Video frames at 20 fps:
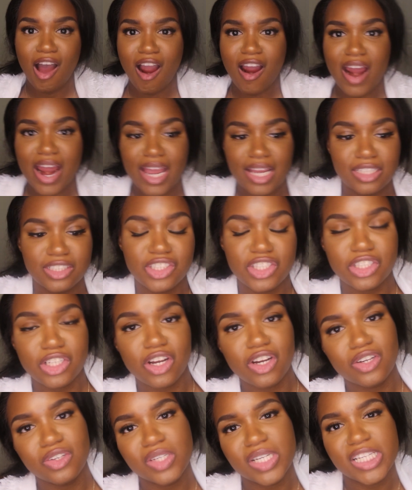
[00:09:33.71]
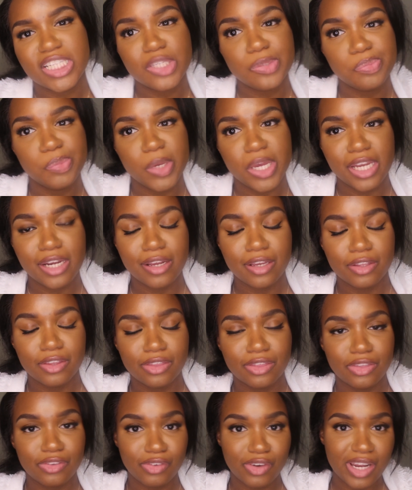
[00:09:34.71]
All right, so it's been
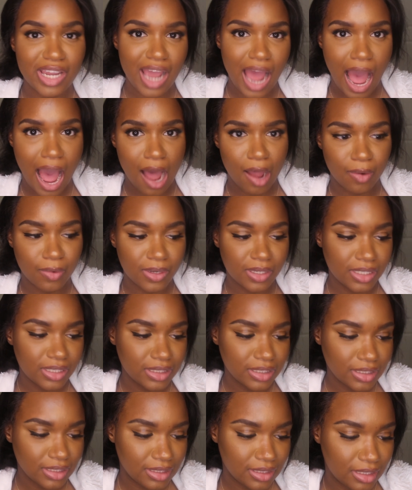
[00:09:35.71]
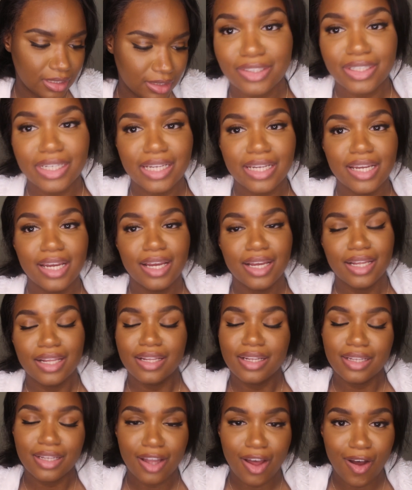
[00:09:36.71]
3 hours, 3
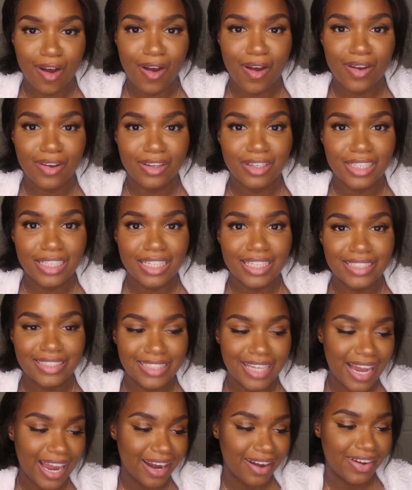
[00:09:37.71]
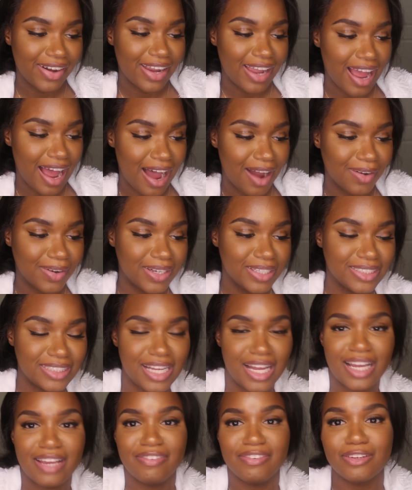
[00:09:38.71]
long and tiring hours.
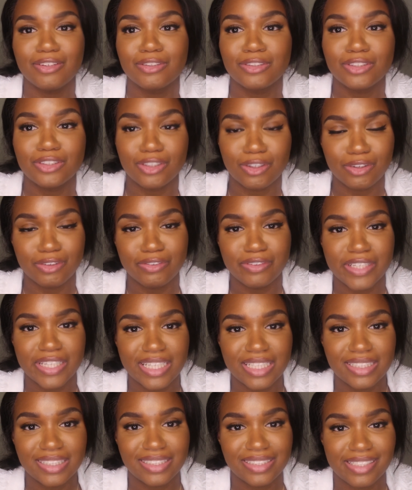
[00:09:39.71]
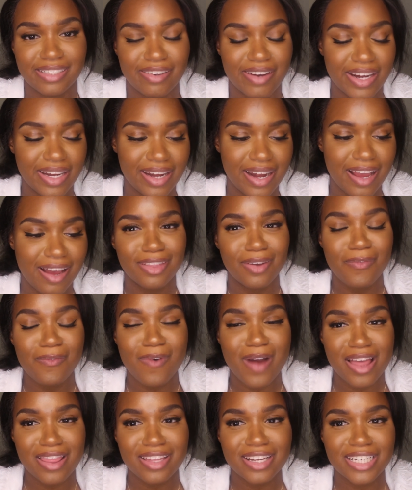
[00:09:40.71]
I feel so freaking sick right now. The
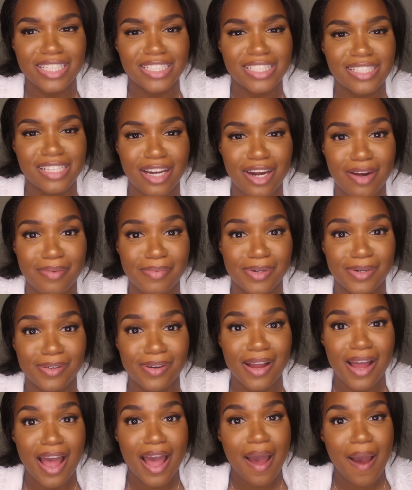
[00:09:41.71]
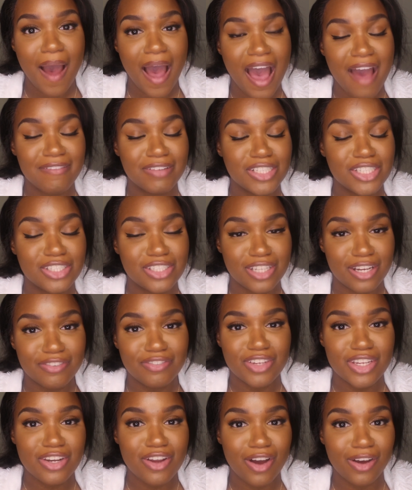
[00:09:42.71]
weather is terrible. I have a
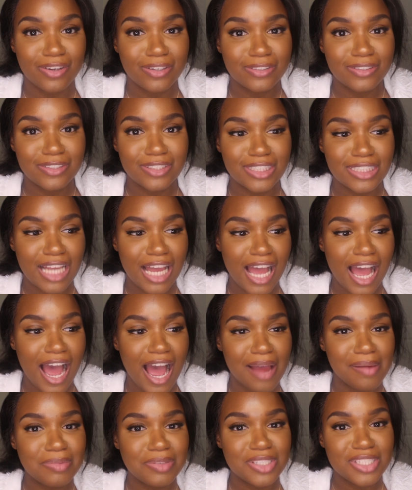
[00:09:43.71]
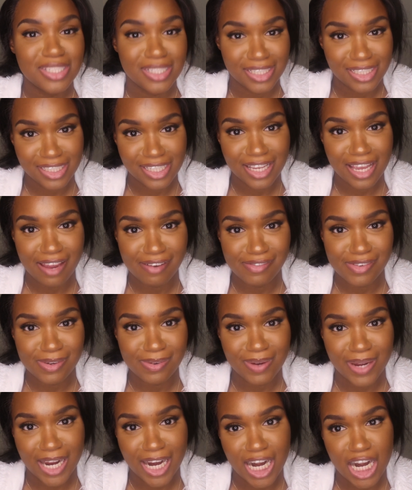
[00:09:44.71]
stuffy nose. I'm sneezing
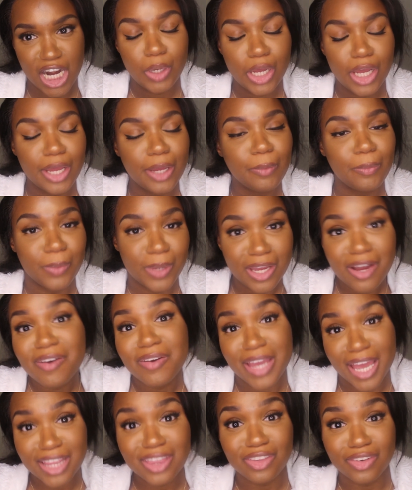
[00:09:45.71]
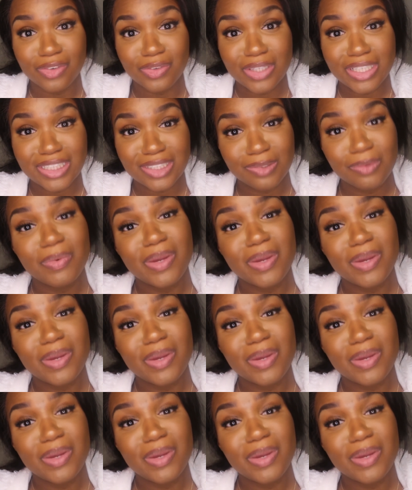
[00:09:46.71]
everywhere, but we gonna get through this.